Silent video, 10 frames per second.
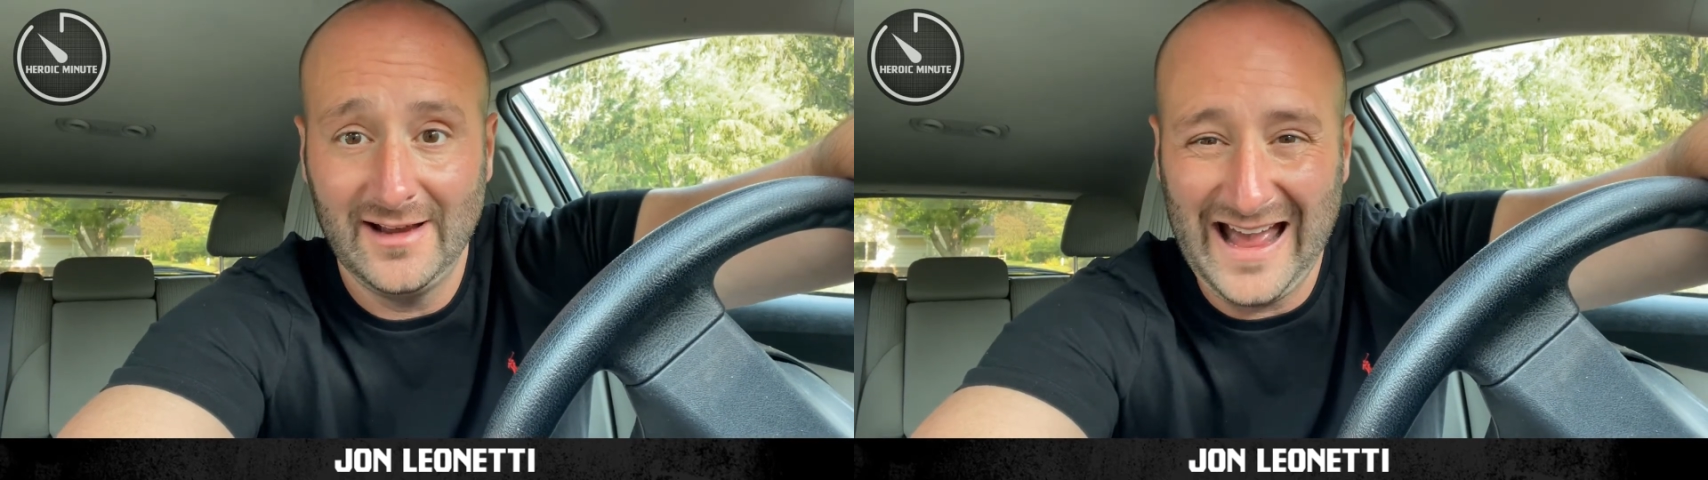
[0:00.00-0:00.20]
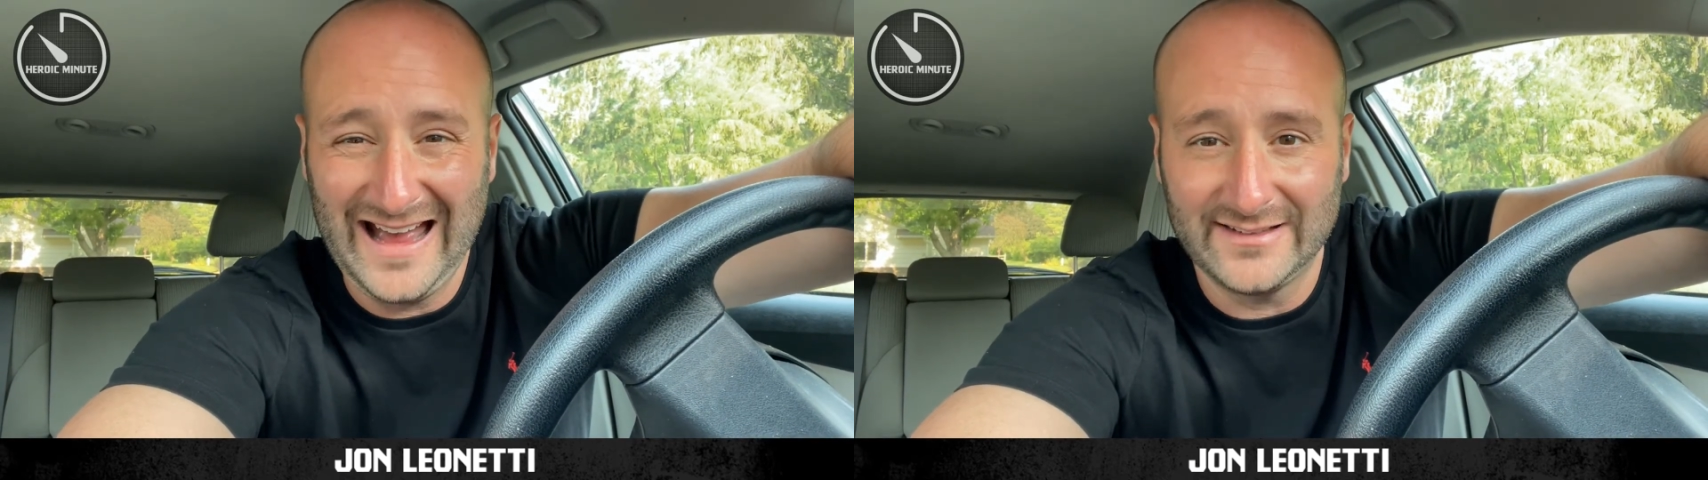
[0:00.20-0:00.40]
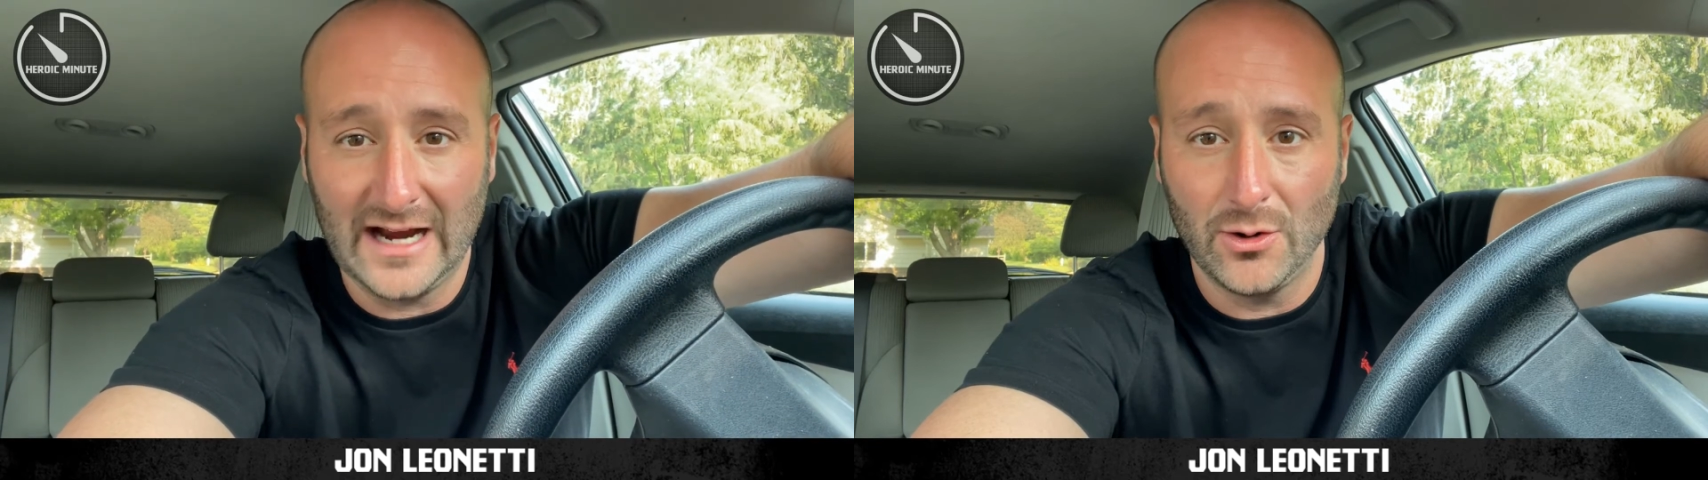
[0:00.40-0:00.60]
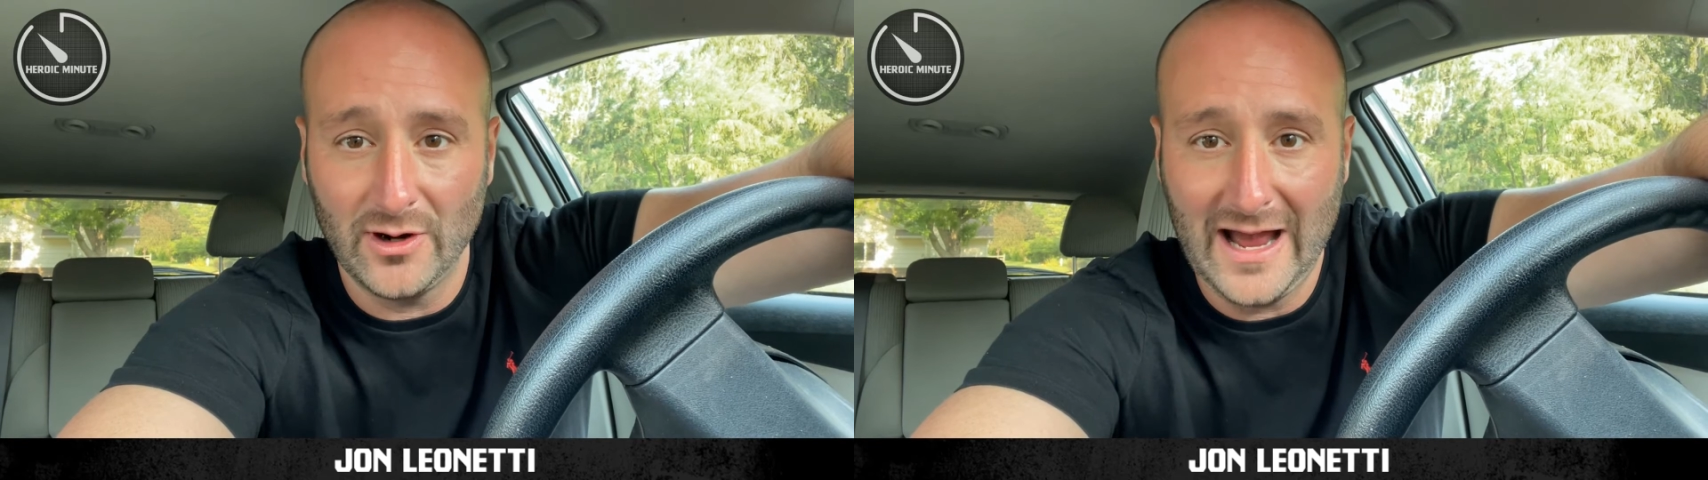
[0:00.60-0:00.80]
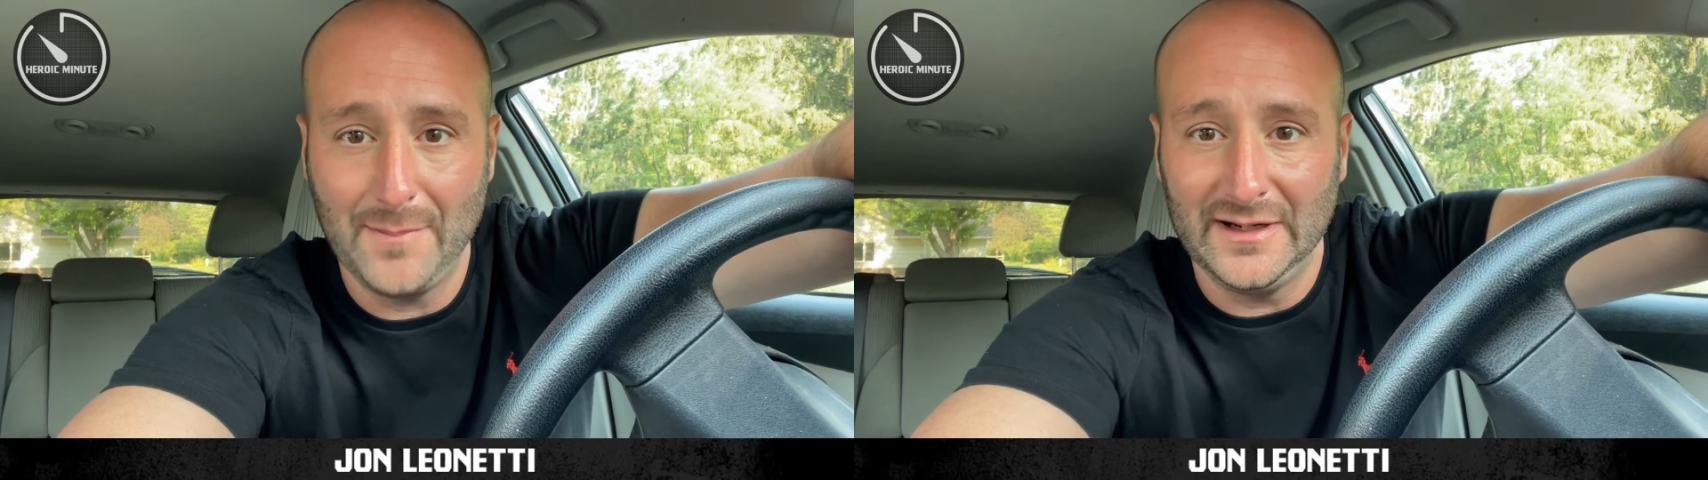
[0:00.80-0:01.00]
as our
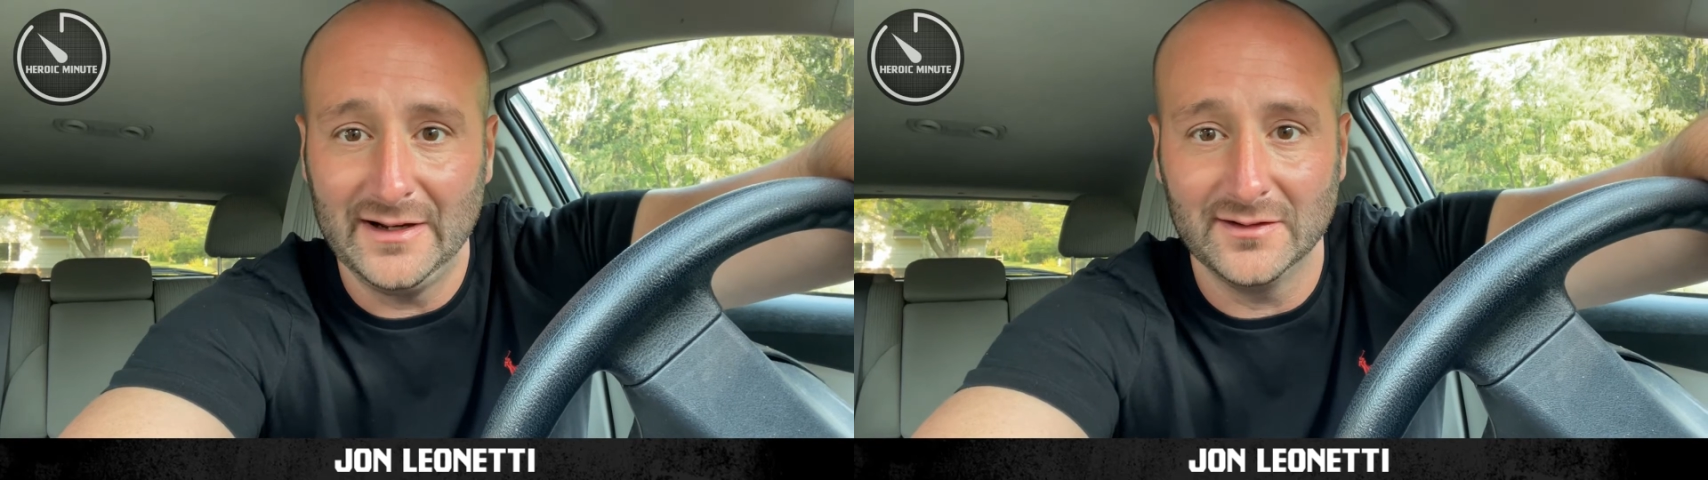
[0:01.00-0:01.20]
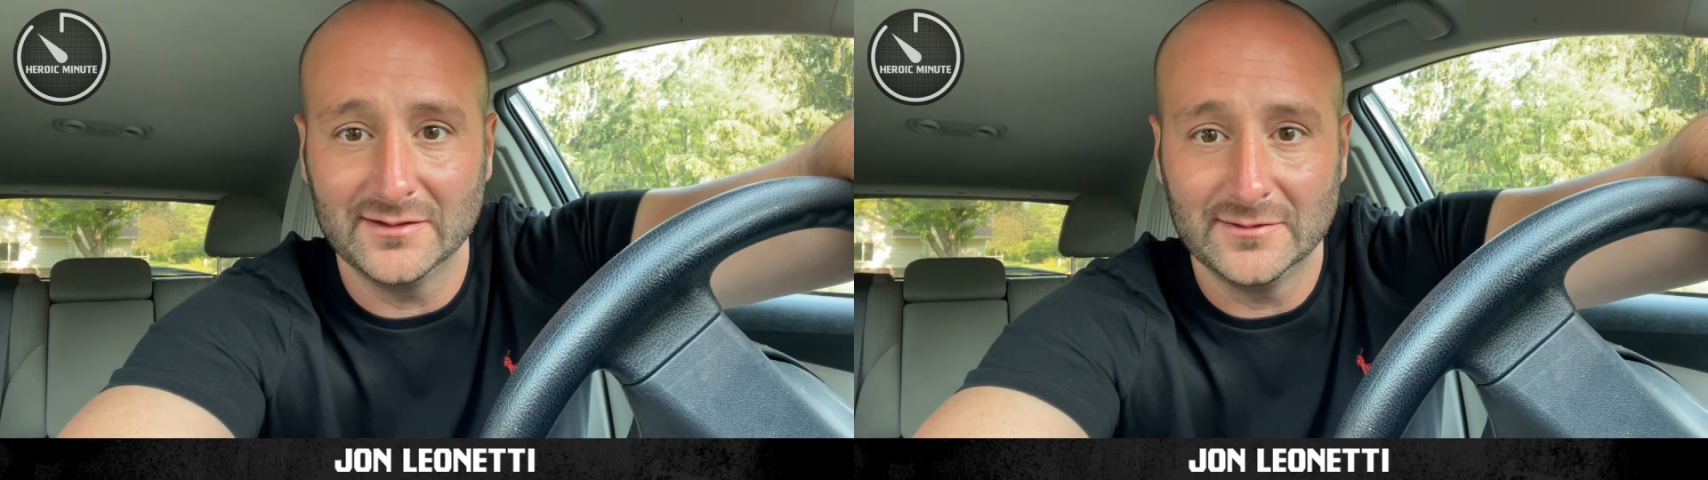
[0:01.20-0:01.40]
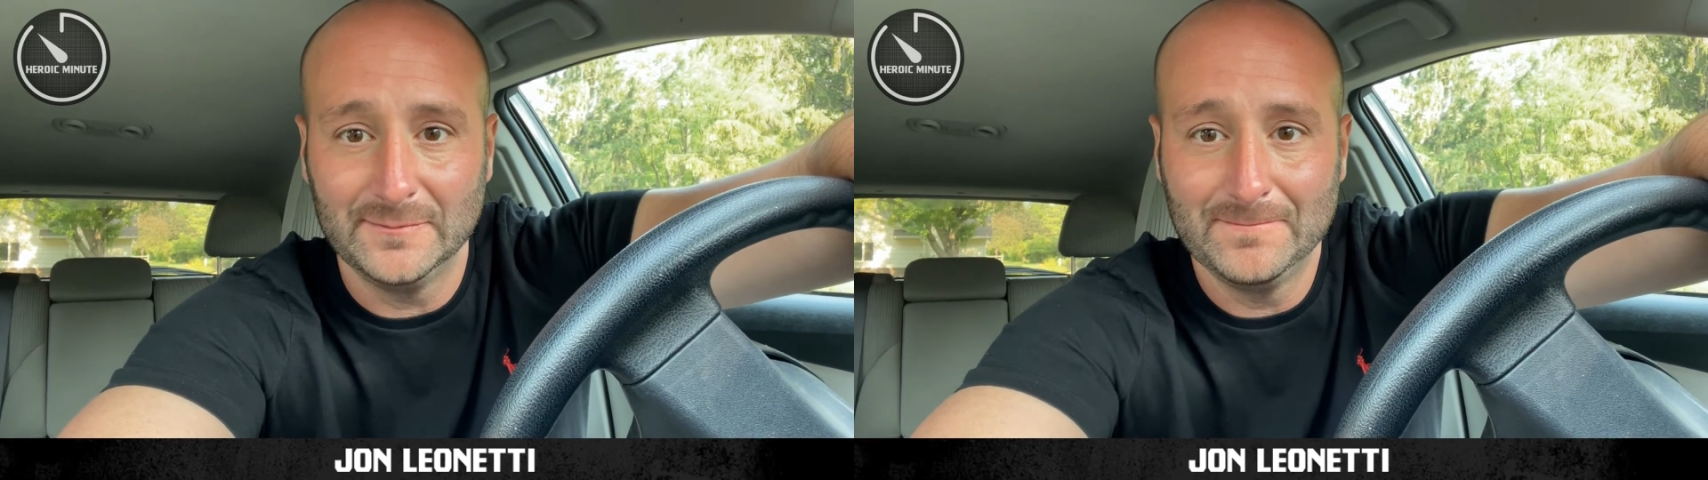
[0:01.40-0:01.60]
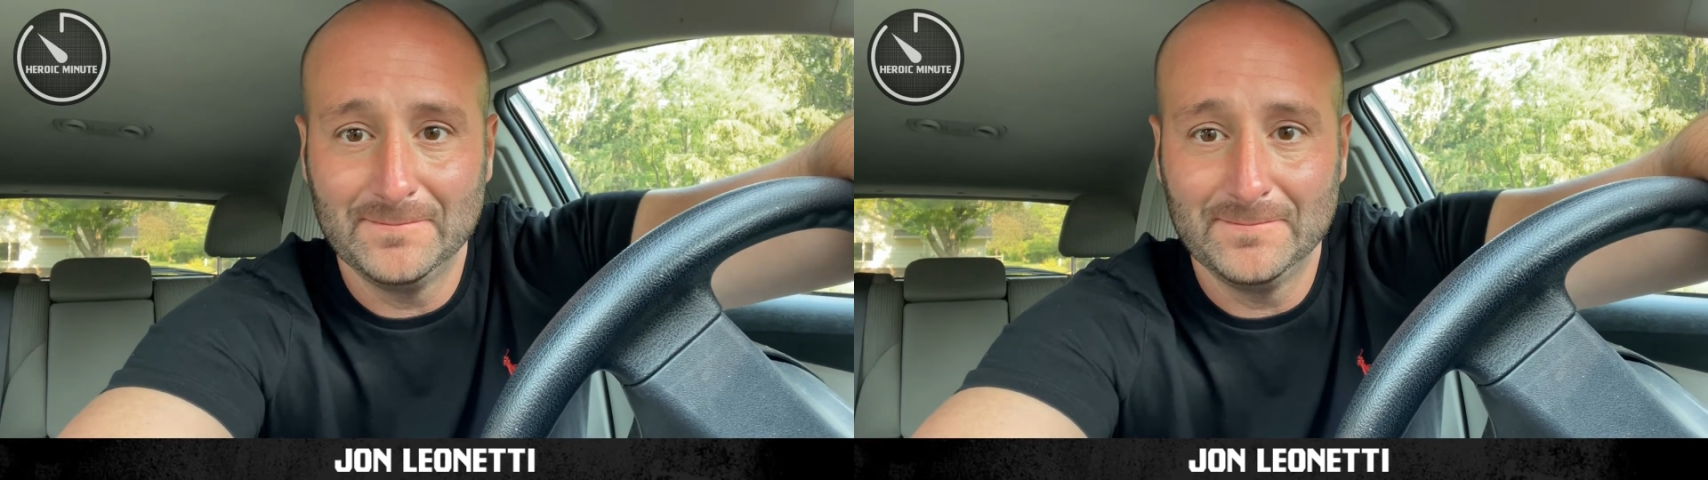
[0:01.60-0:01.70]
happiness.